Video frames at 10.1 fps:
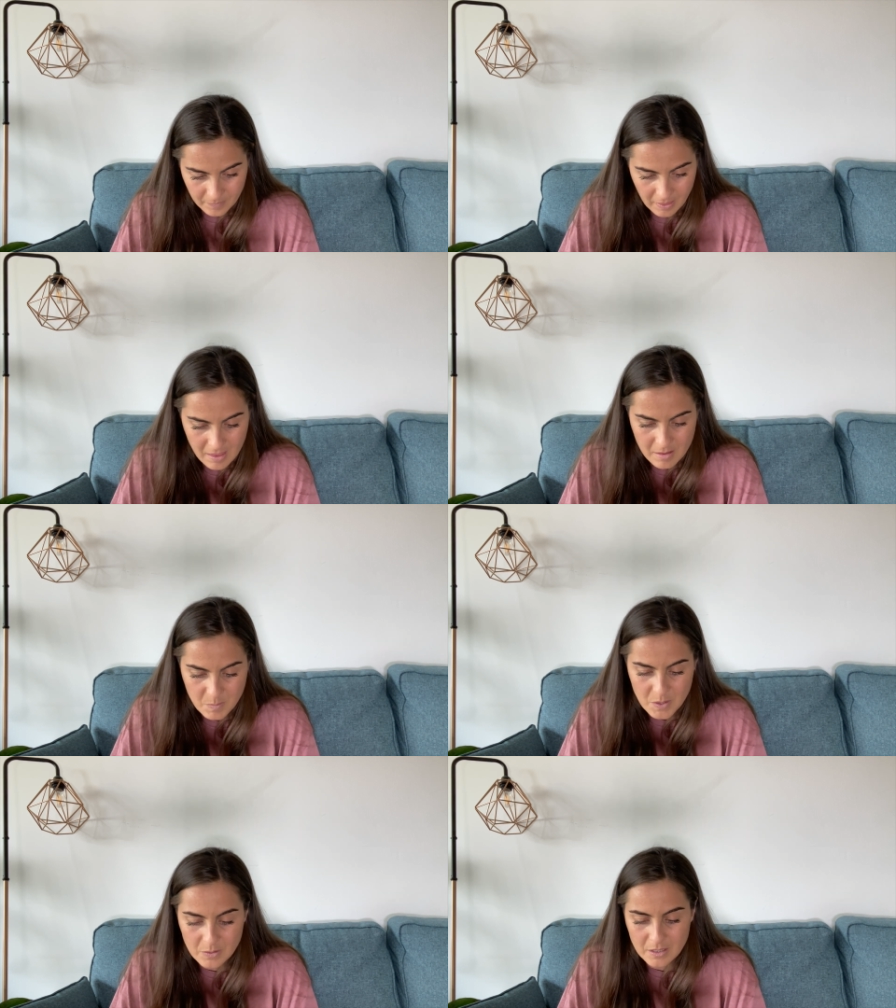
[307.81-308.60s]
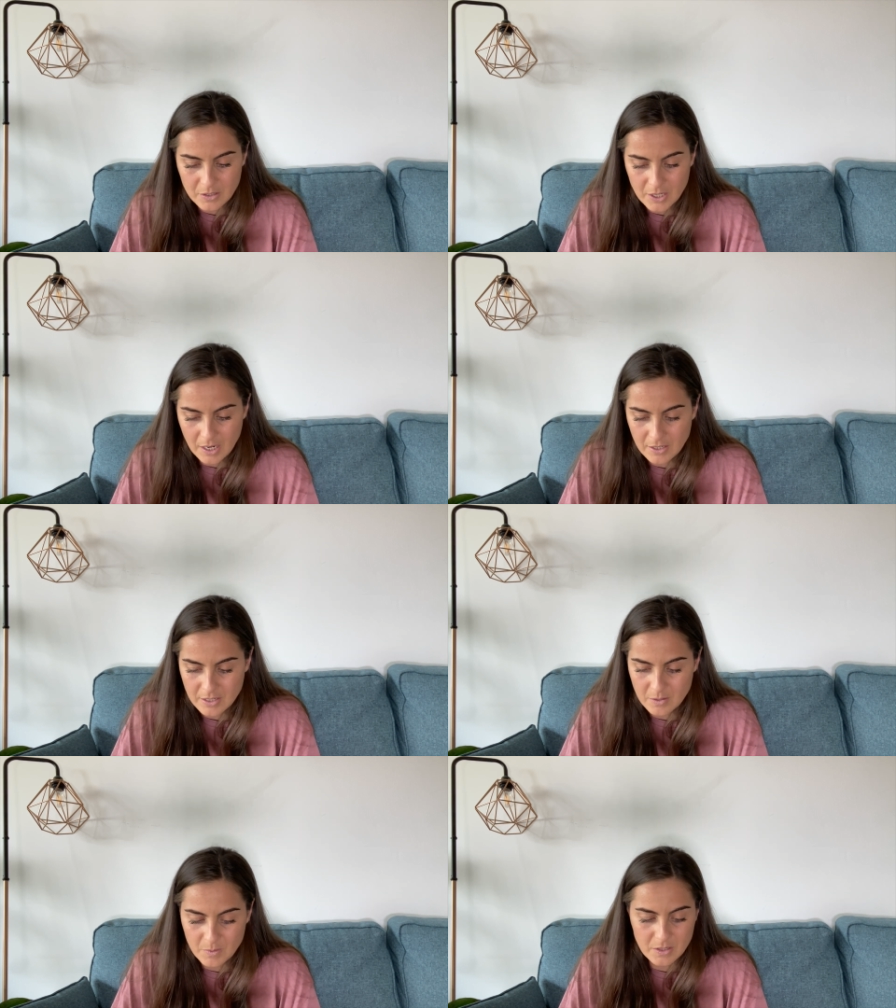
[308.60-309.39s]
Then the music
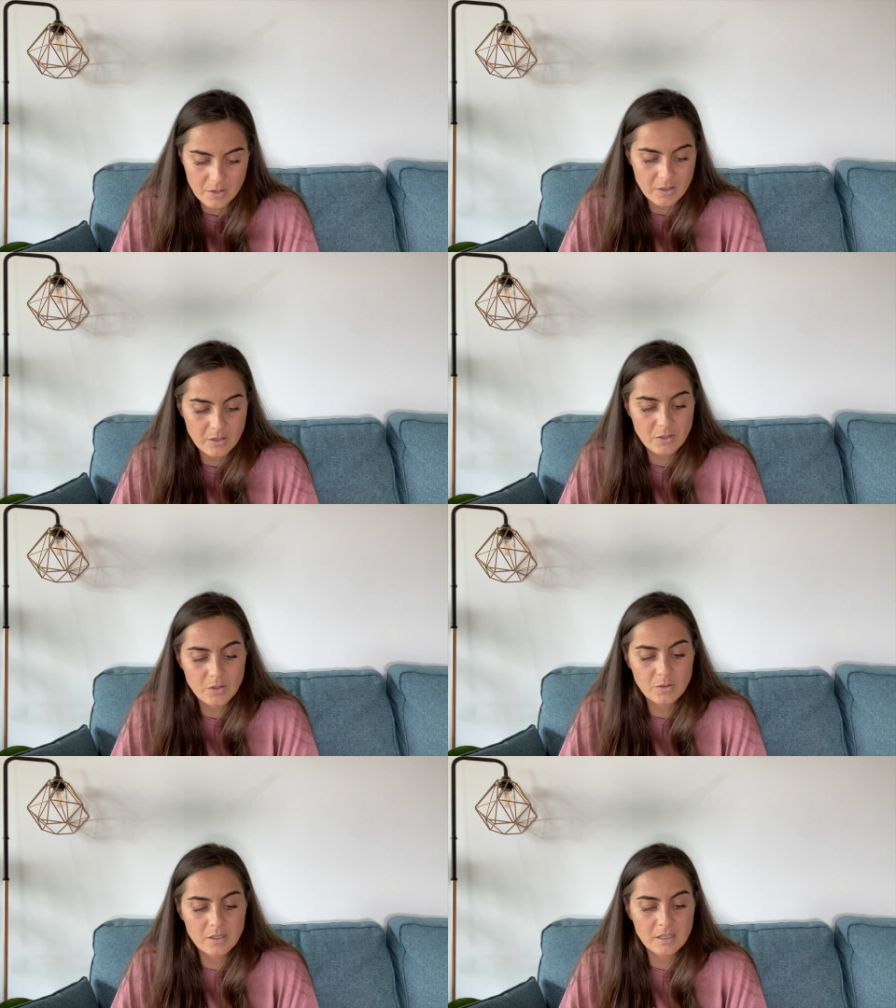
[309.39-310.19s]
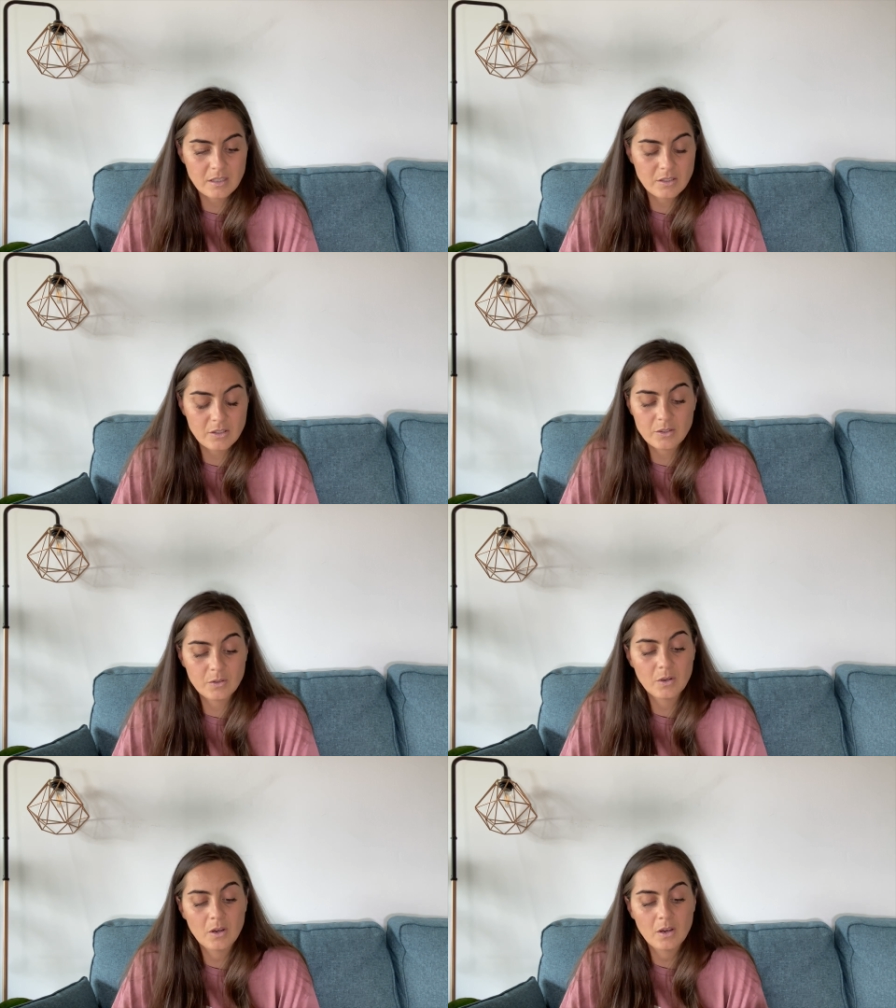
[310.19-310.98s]
changed and we started tuning into